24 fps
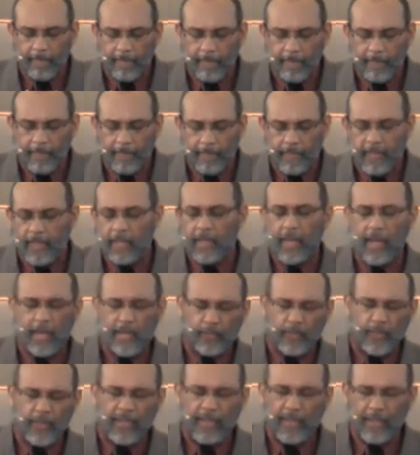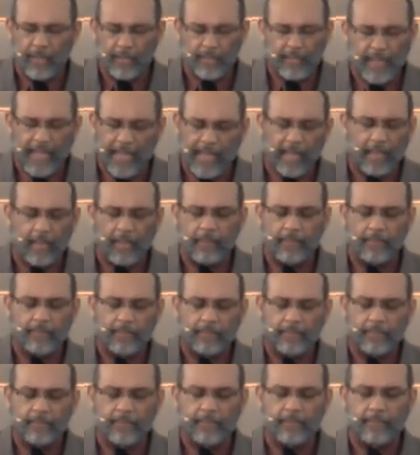Dear God, we come now
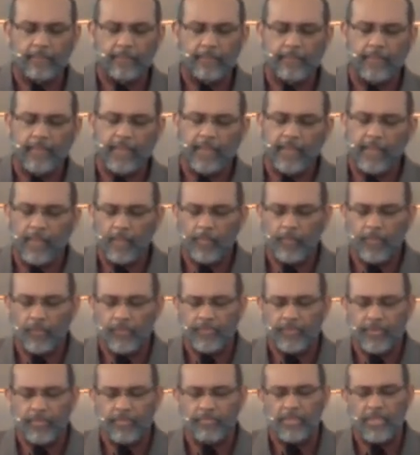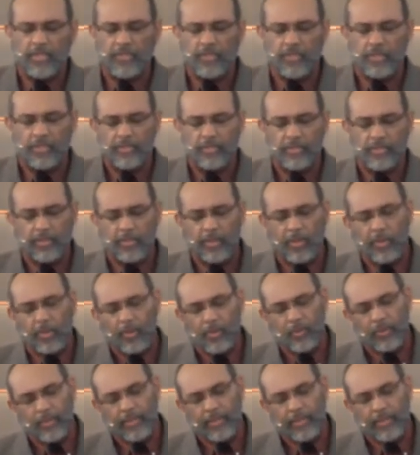in humble submission to your holy